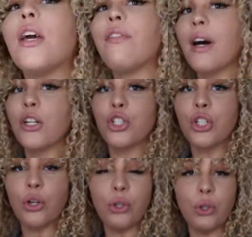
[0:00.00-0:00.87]
if I
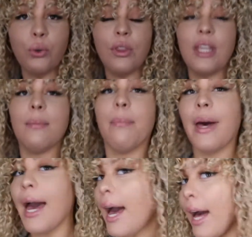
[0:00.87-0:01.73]
show you the
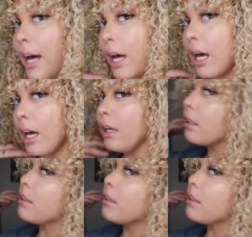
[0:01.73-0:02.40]
back,